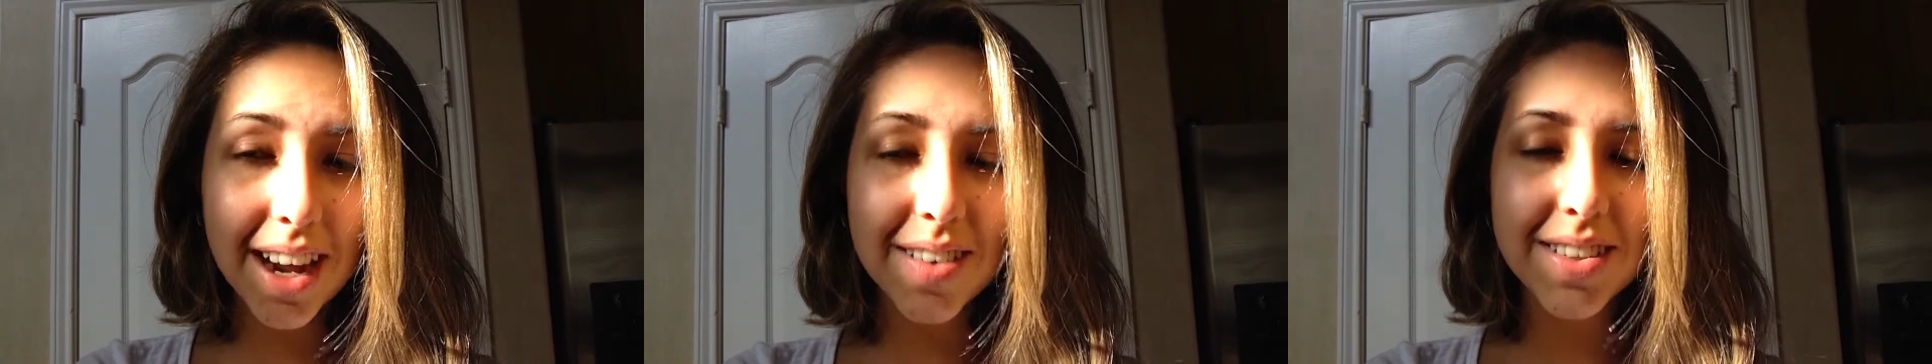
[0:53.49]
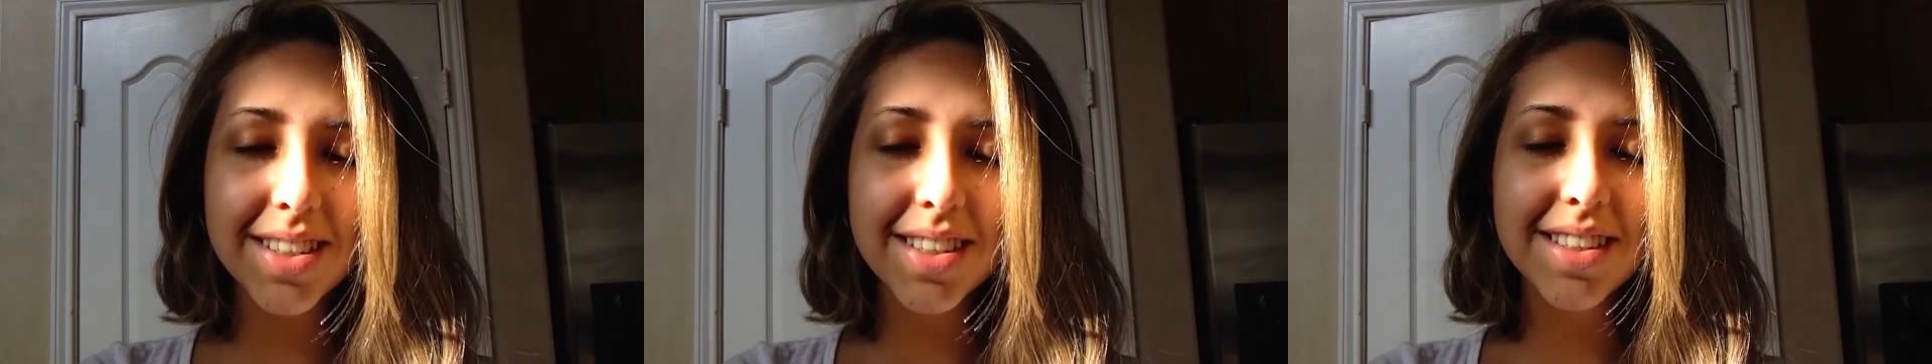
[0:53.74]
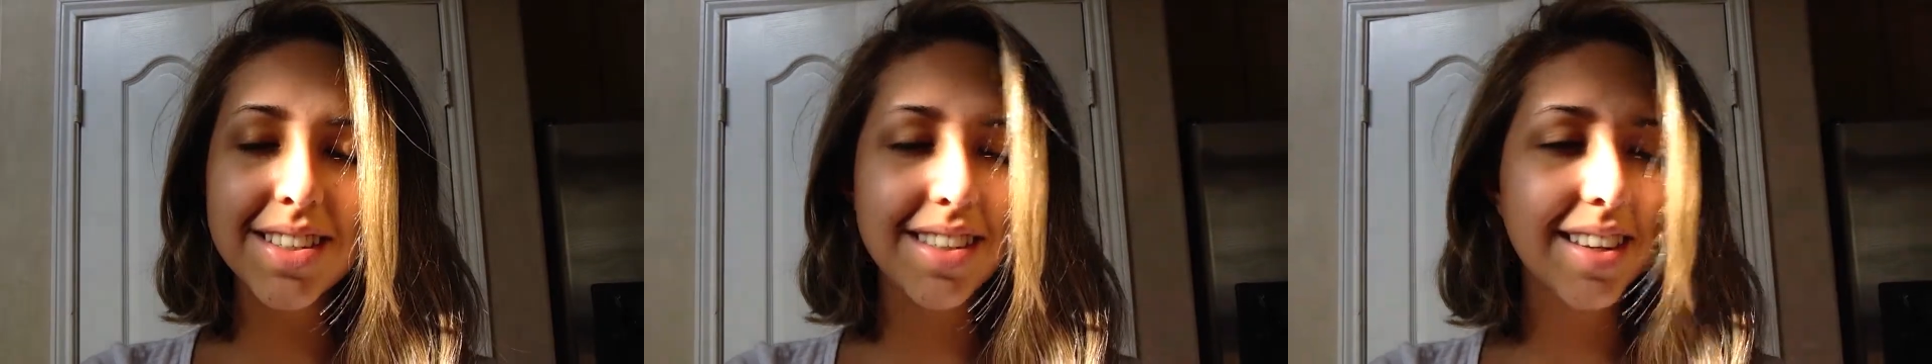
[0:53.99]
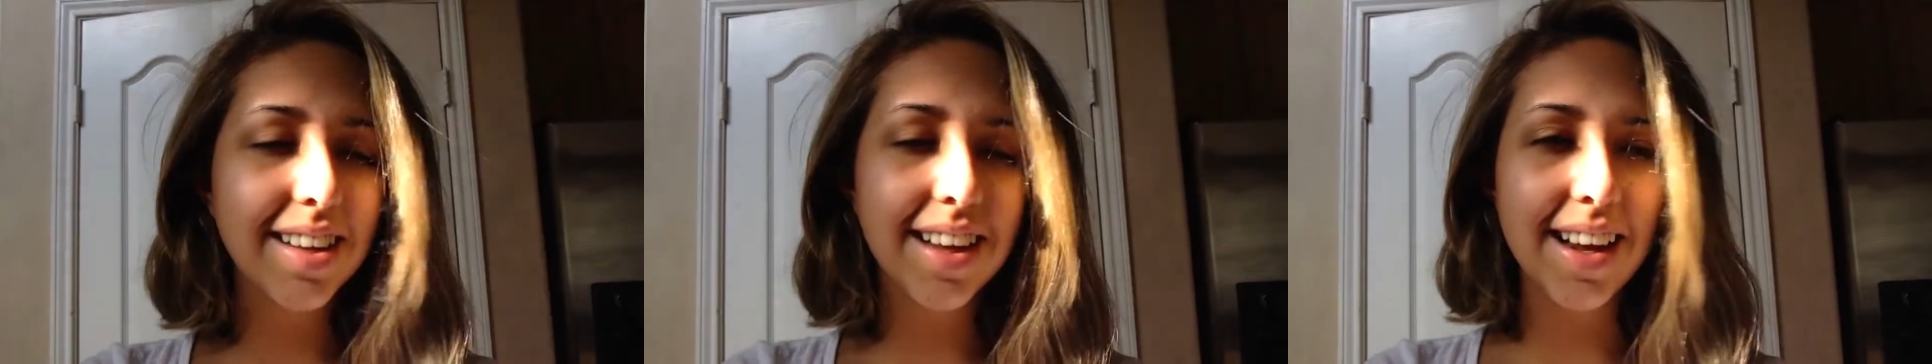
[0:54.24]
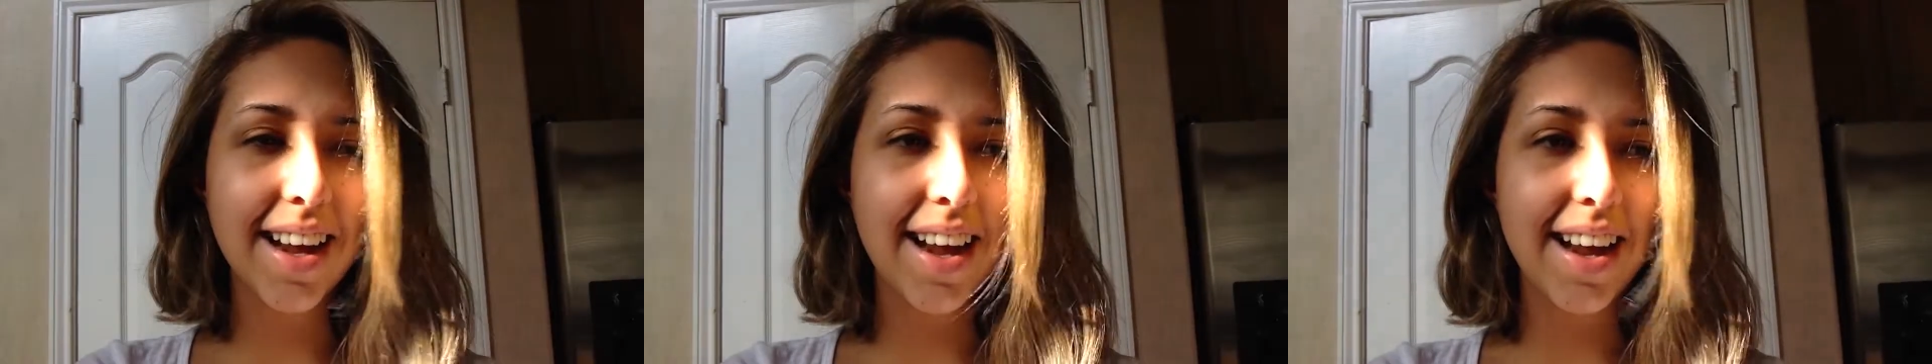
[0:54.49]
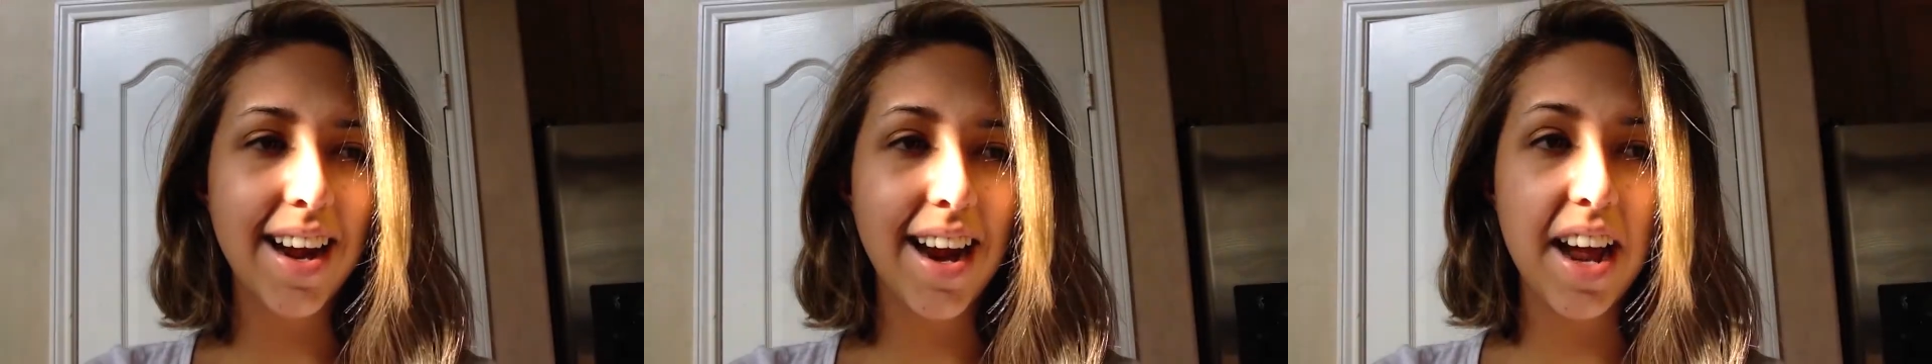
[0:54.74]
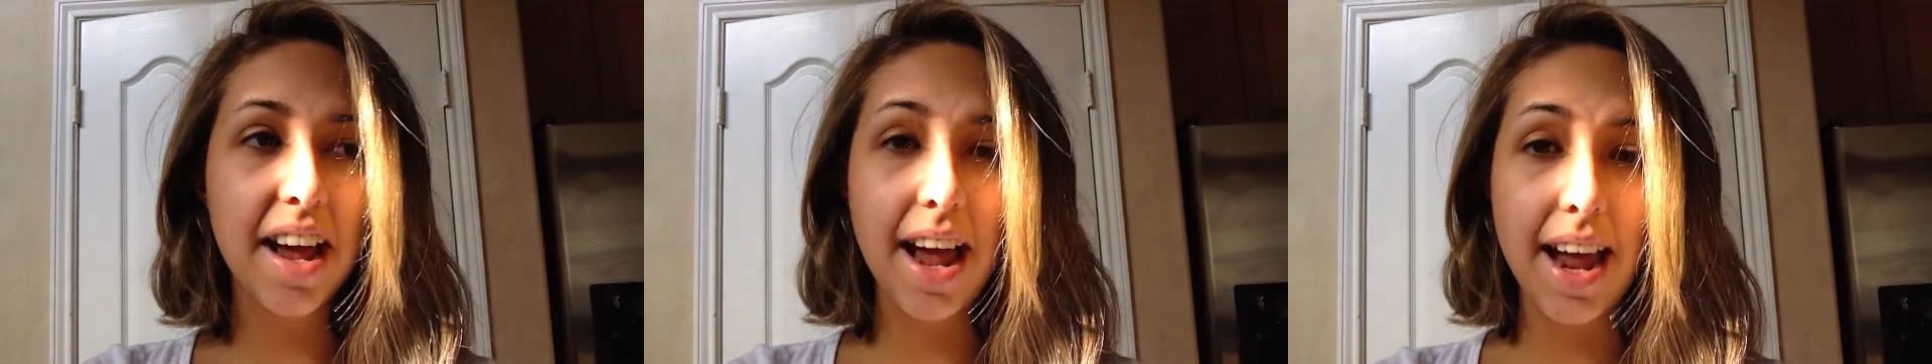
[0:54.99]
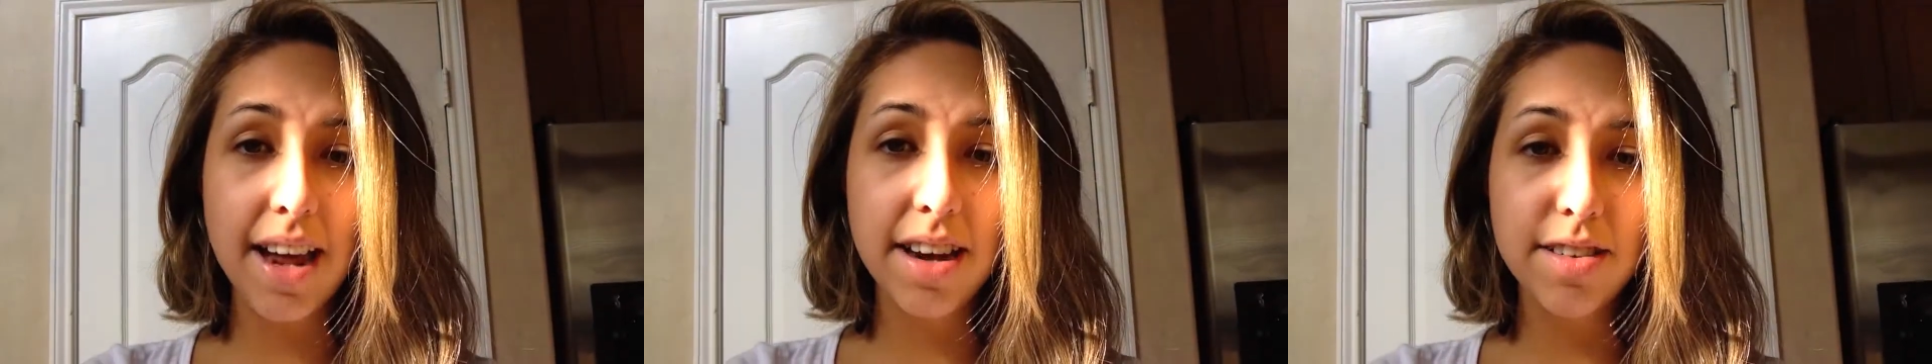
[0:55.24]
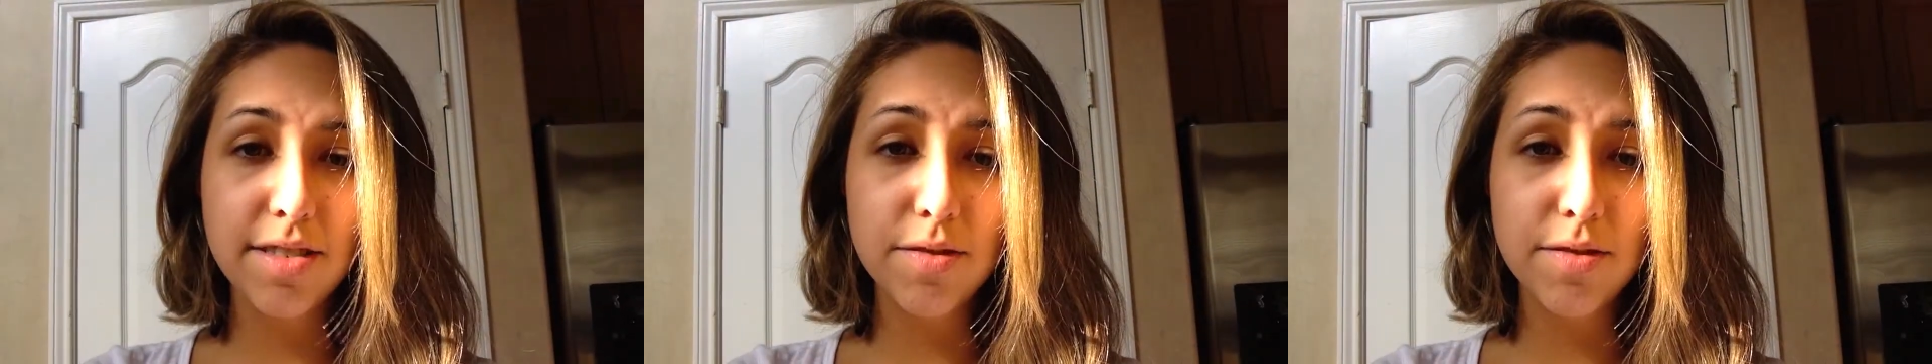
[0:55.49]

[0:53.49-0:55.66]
I was, like, I ate